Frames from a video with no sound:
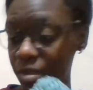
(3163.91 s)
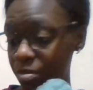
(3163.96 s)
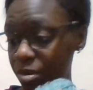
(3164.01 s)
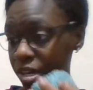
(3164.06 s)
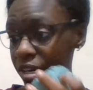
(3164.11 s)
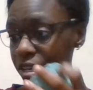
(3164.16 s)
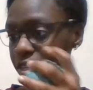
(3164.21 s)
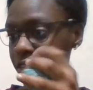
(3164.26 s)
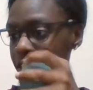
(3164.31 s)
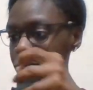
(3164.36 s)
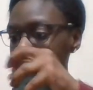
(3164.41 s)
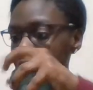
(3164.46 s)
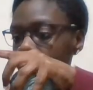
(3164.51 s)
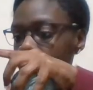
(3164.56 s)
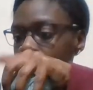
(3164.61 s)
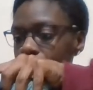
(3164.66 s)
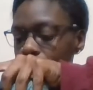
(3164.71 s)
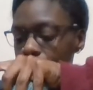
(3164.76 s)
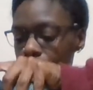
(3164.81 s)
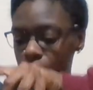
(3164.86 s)
sparkly.
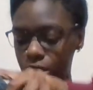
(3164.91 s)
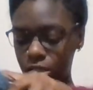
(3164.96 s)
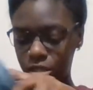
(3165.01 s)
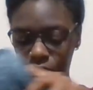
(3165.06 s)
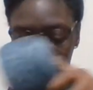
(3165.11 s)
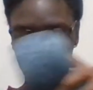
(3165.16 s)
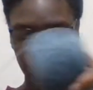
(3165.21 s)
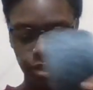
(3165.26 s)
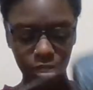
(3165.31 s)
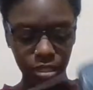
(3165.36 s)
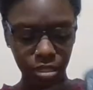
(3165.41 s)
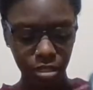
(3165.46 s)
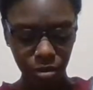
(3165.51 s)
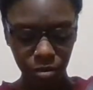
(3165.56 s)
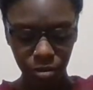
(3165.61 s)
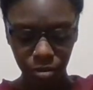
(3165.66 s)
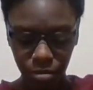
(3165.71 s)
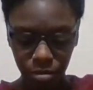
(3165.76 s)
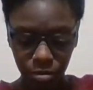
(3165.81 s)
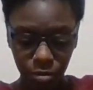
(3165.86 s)
So that's
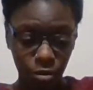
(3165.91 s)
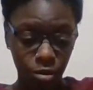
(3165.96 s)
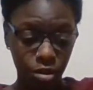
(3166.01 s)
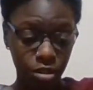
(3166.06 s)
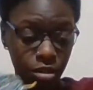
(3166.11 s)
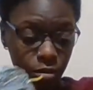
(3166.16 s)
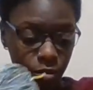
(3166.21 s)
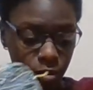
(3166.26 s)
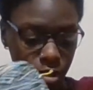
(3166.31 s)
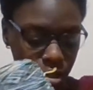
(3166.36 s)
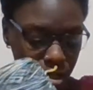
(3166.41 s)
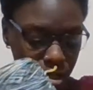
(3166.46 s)
the one that we're